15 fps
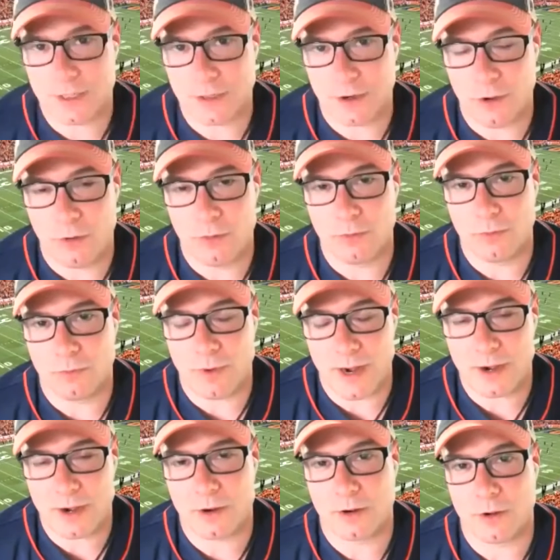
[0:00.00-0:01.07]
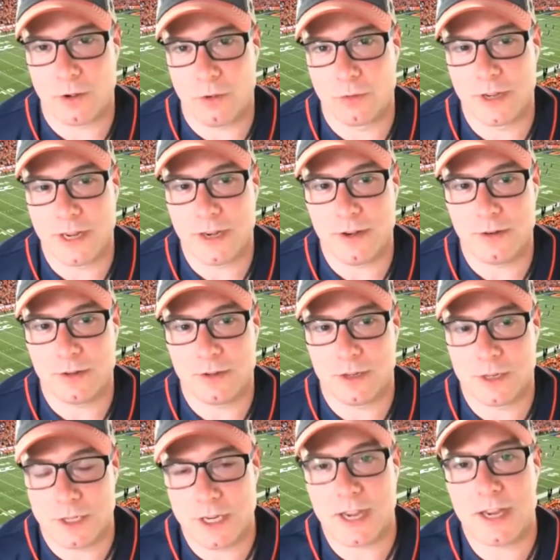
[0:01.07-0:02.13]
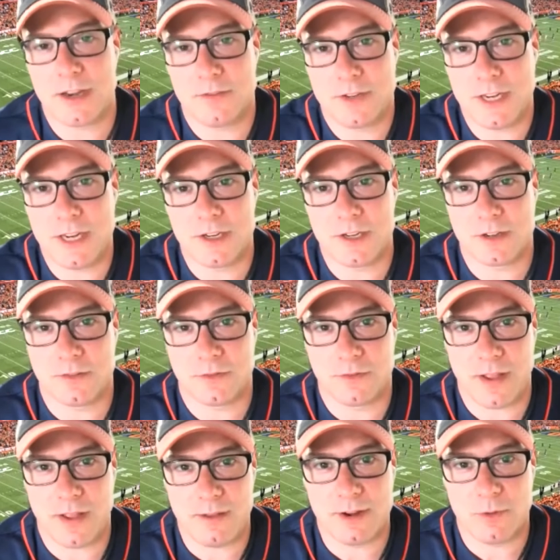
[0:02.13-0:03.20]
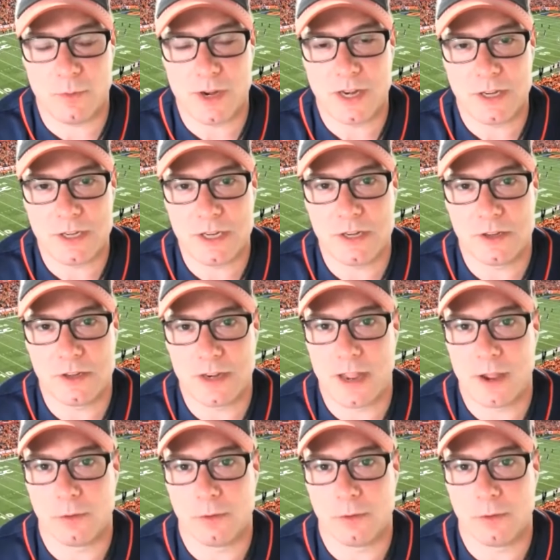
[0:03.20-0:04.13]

whole record holding consecutive seasons of having a winning season now.